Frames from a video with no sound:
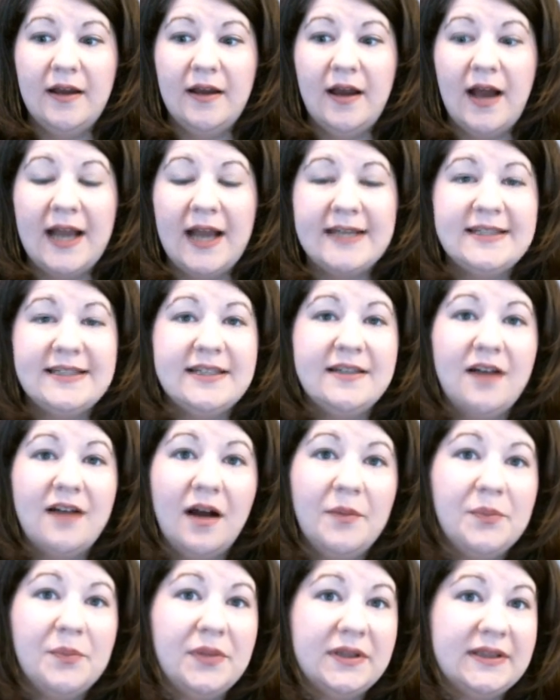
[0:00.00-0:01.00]
I did
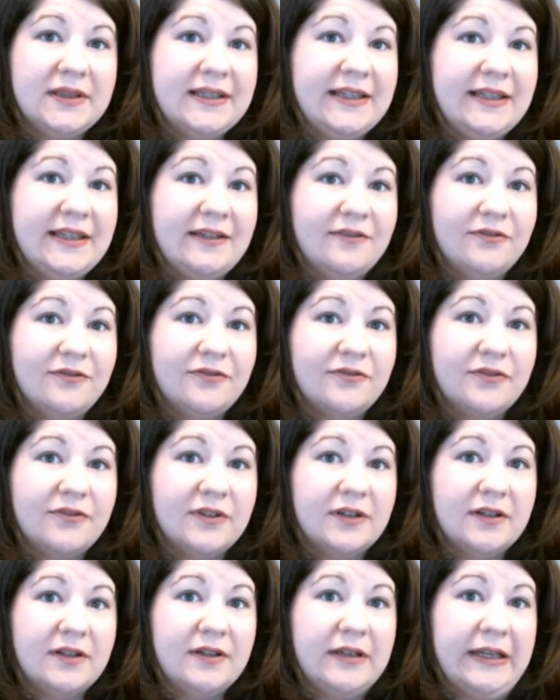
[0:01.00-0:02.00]
not believe
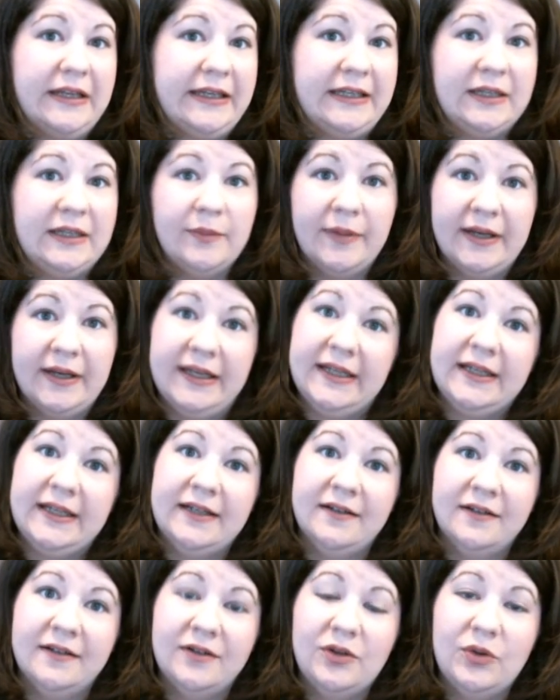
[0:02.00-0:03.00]

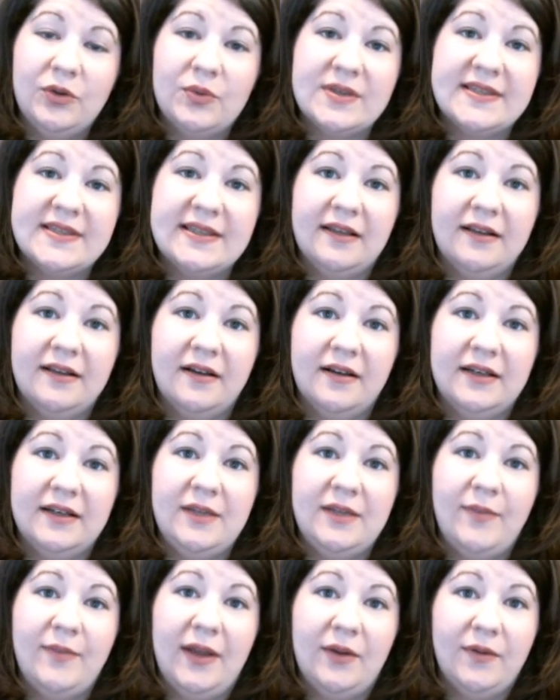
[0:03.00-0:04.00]
anybody who was selling on
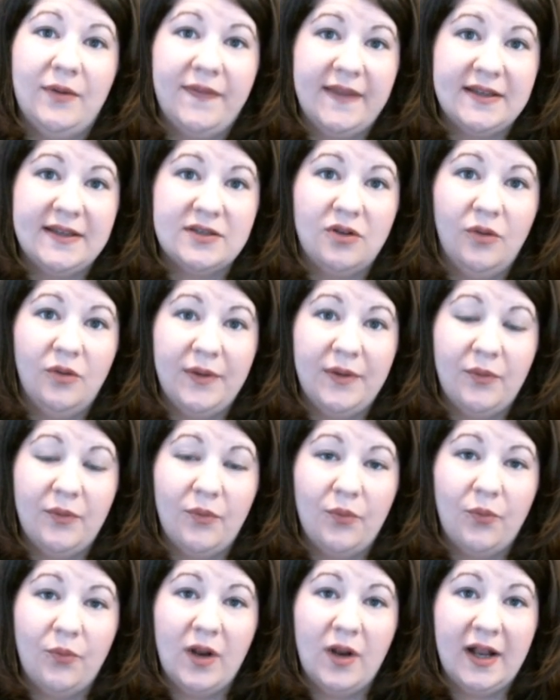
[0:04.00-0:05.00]
eBay when they told me
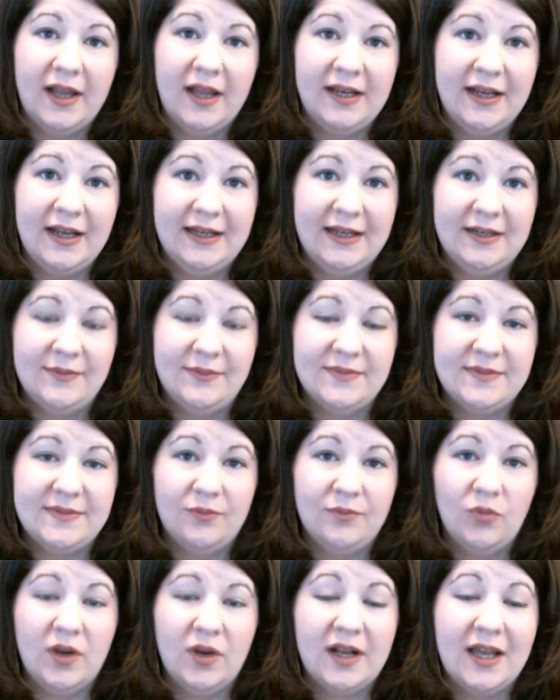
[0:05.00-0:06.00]
what kind of item,
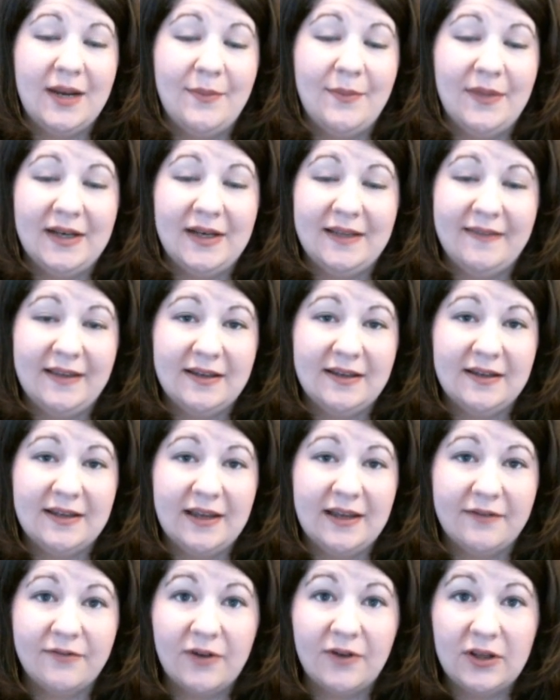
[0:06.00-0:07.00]
what kind of money they could
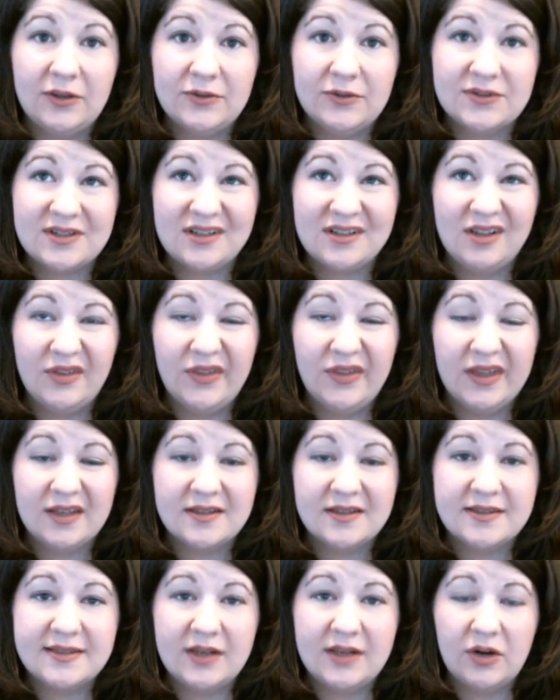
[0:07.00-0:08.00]
get for used clothing.
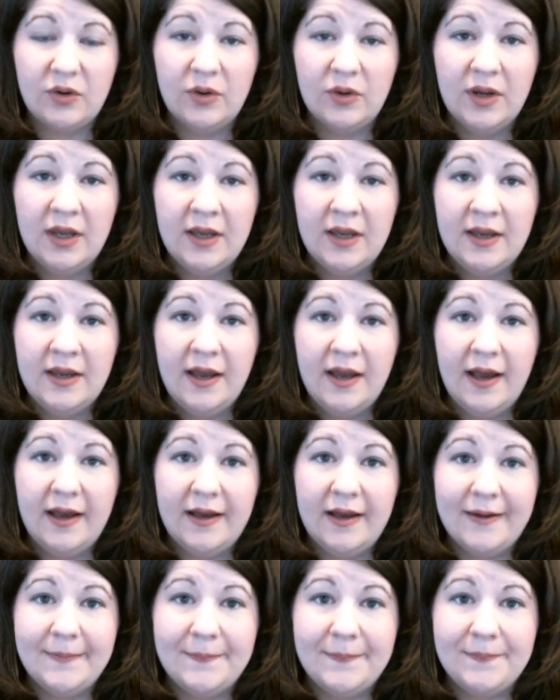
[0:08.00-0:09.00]
So
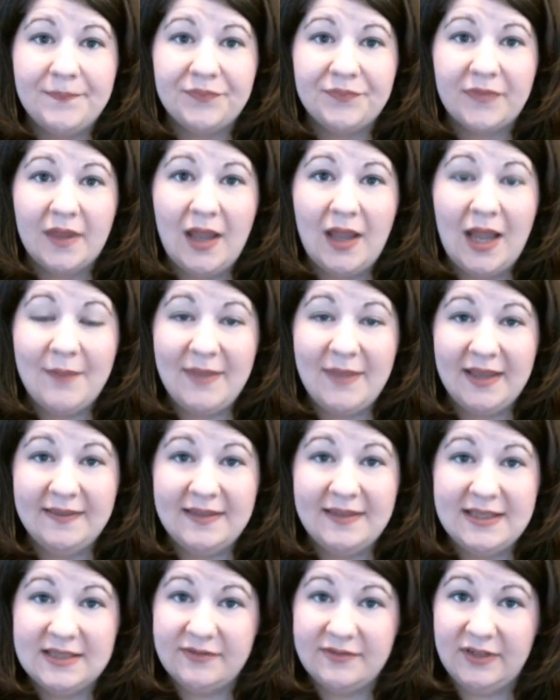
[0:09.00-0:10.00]
um, I make
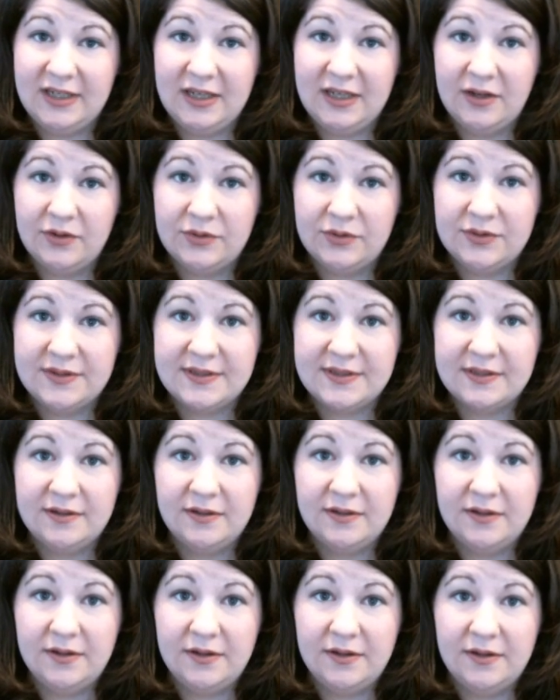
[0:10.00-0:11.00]
these videos
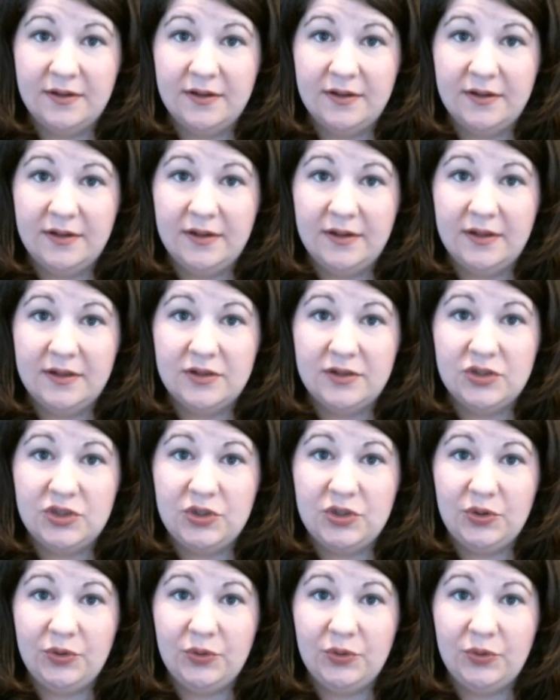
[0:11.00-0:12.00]

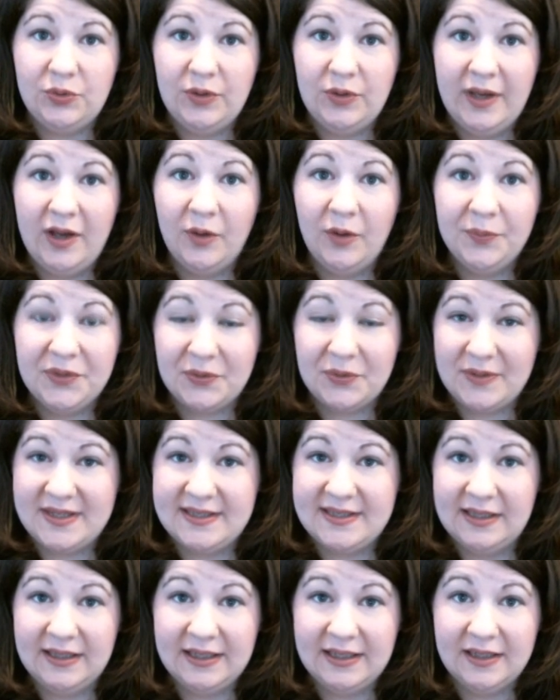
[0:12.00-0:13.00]
to help the
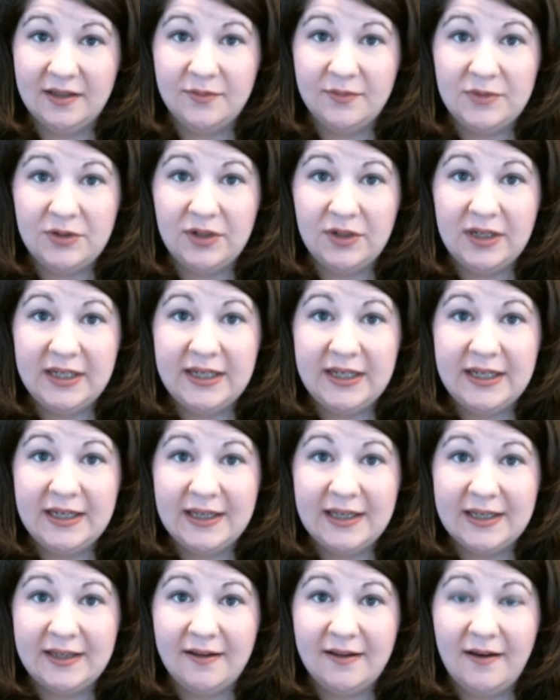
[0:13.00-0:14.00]
reselling community
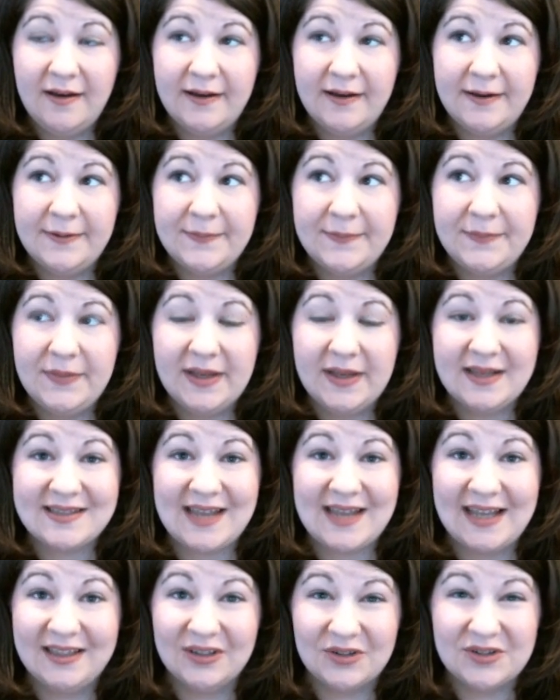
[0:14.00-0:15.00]
um, because
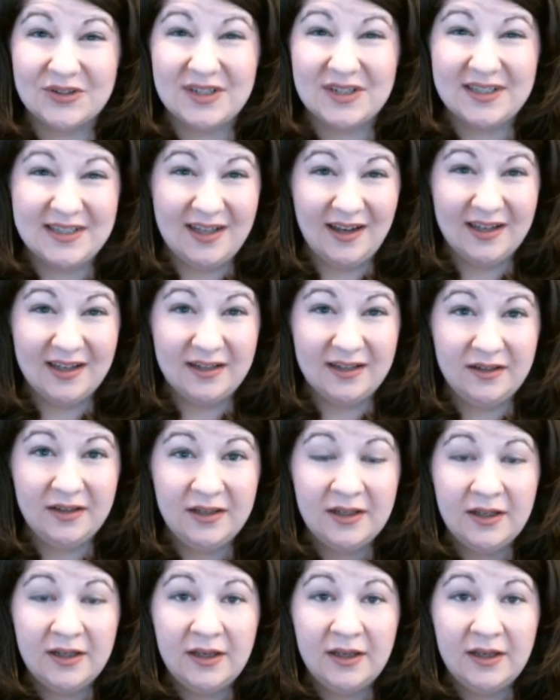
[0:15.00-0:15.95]
I learned a ton